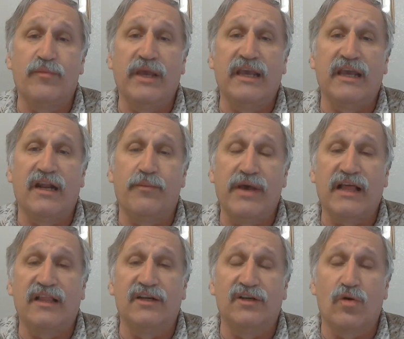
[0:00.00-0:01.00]
of being an
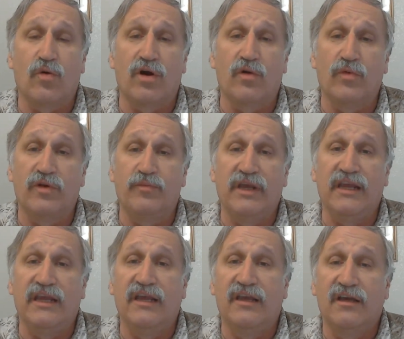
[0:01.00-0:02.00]
appellate court, would
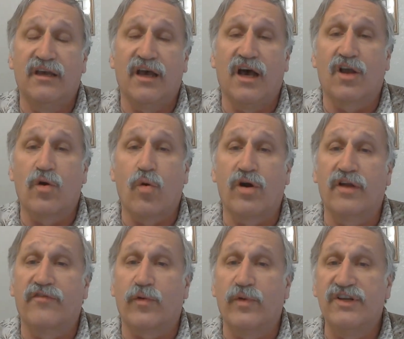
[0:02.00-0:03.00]
be a court
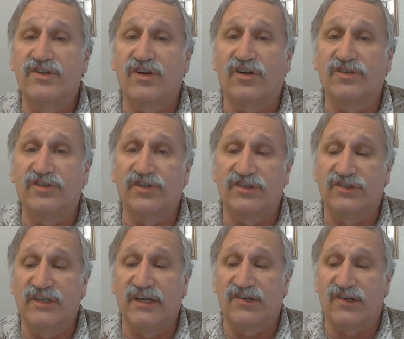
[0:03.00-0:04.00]
of original
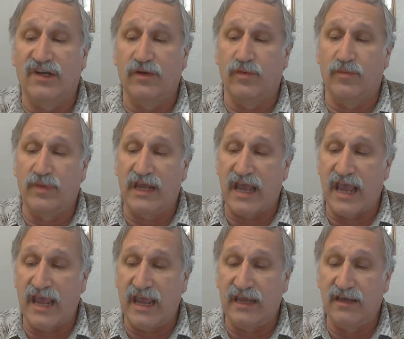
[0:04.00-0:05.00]
jurisdiction. It would
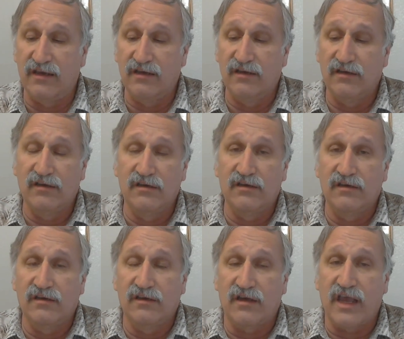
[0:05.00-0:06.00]
be
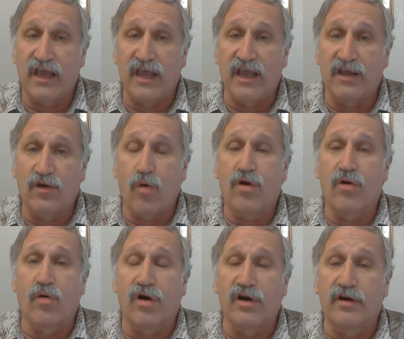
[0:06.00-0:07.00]
a court
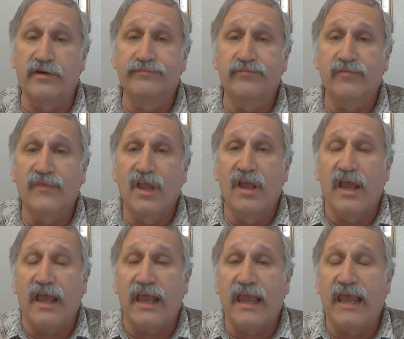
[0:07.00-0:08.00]
order.
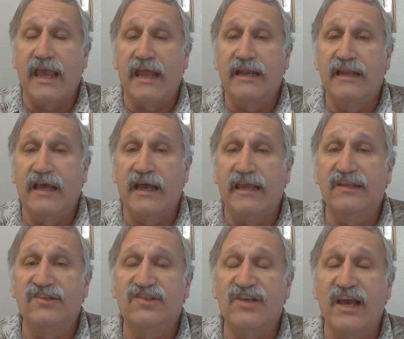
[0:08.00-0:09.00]
And
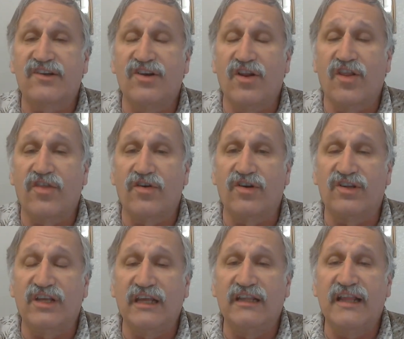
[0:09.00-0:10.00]
in Section
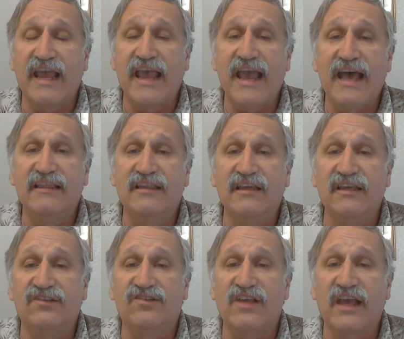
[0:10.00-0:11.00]
13, they had
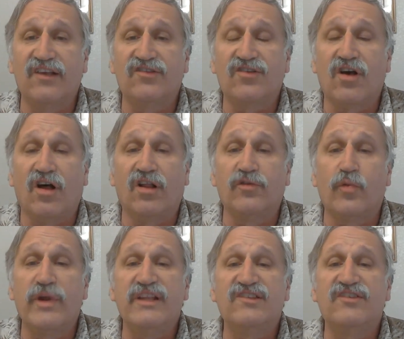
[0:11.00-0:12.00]
these things called
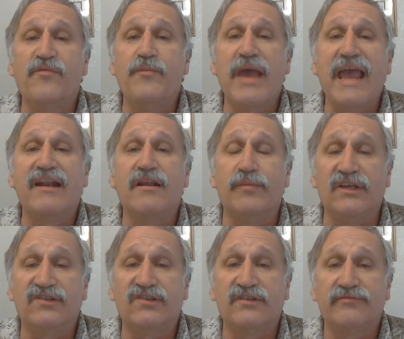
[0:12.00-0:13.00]
writs of
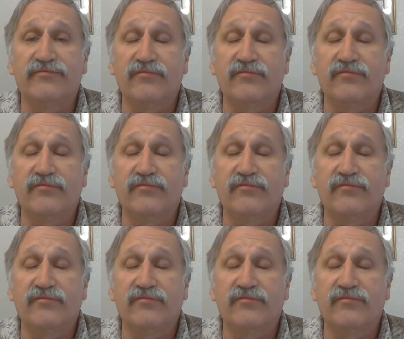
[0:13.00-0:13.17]
mandamus.